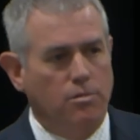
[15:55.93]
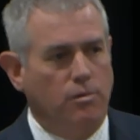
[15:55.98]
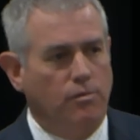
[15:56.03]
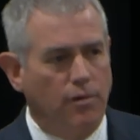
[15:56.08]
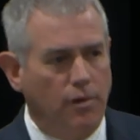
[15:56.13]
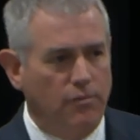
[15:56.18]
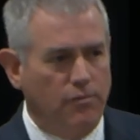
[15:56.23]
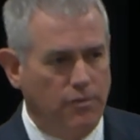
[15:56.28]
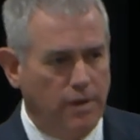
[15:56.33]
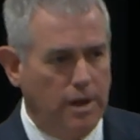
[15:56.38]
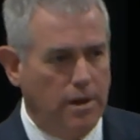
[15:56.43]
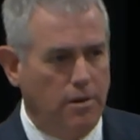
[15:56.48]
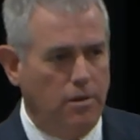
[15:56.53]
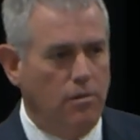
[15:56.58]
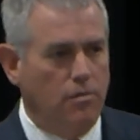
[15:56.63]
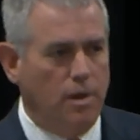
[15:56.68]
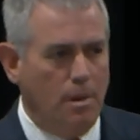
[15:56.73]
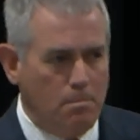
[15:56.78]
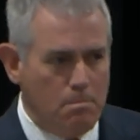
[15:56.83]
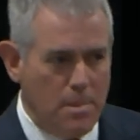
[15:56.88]
to
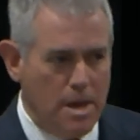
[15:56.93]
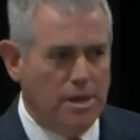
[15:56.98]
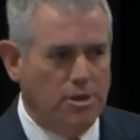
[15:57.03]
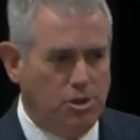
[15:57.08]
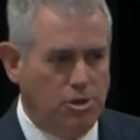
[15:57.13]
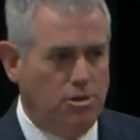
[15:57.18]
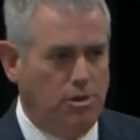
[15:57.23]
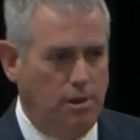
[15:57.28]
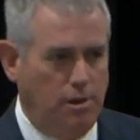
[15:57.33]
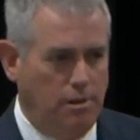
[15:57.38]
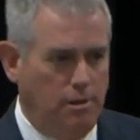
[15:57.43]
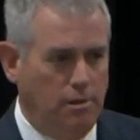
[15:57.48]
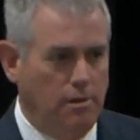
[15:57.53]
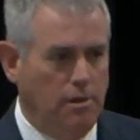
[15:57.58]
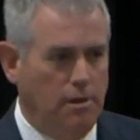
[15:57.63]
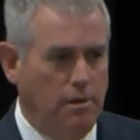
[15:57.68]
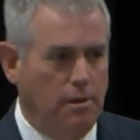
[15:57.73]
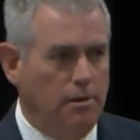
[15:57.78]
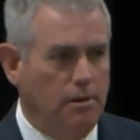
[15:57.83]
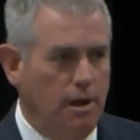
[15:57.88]
fulfill the
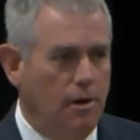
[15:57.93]
mission